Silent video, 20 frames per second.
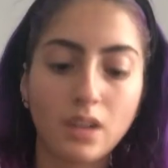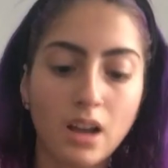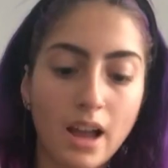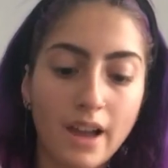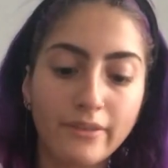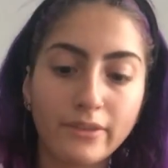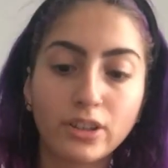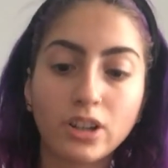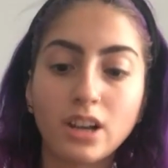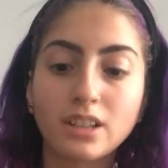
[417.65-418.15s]
I
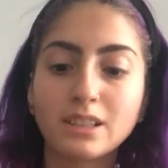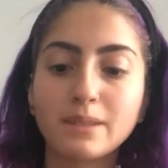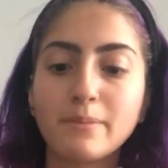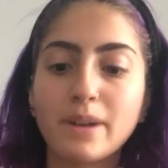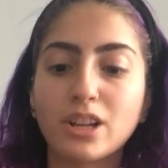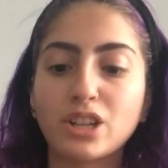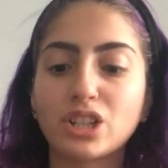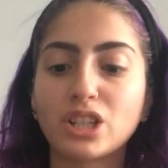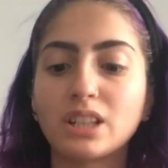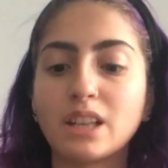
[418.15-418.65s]
forgot to
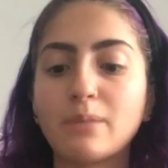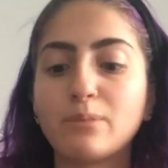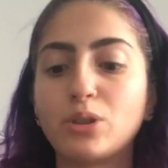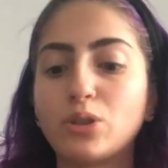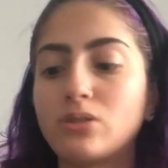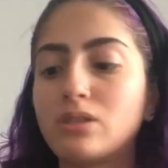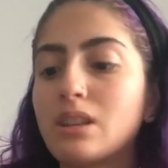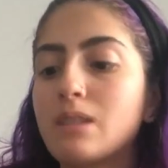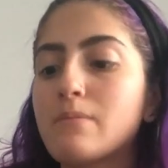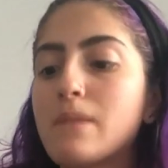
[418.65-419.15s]
mention I'm
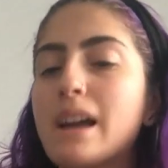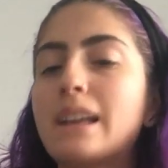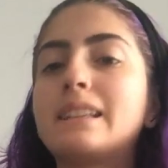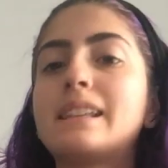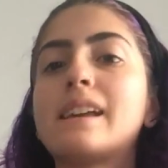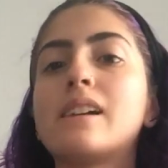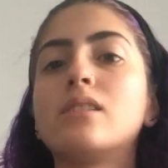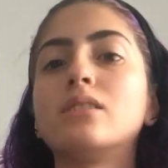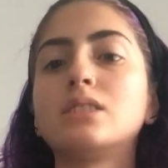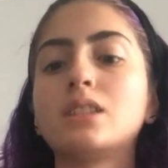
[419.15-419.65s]
using my
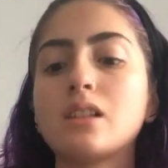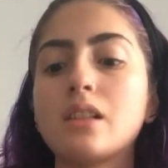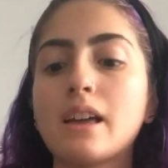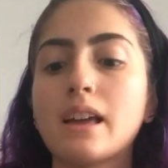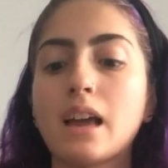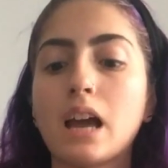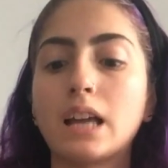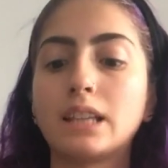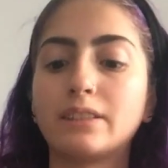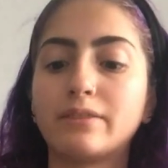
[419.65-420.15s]
nail to
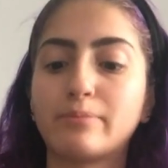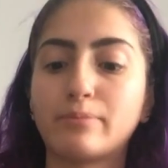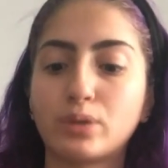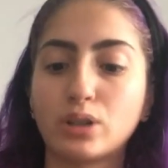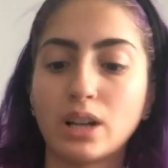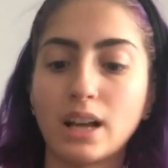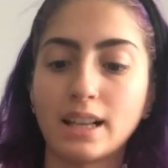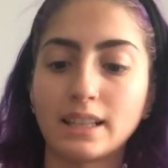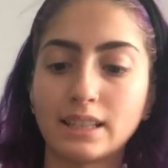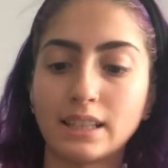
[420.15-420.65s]
like kind of
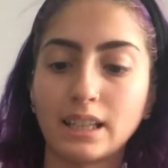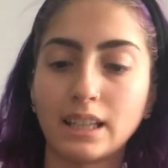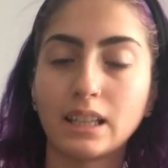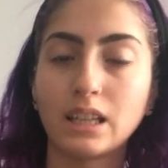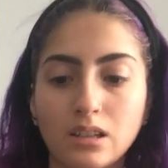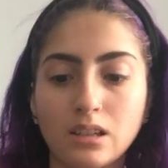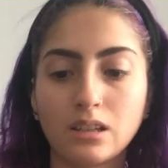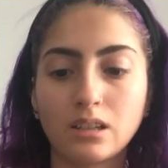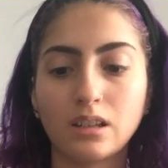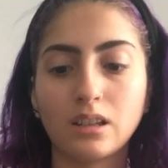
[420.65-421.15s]
press it
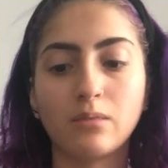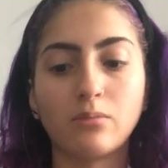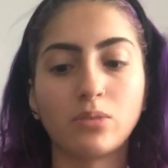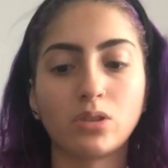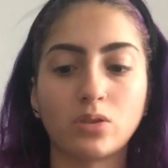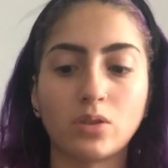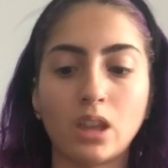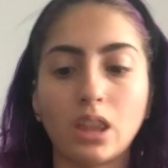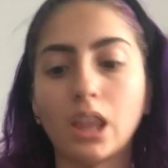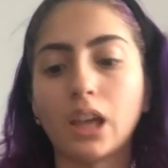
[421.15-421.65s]
in between,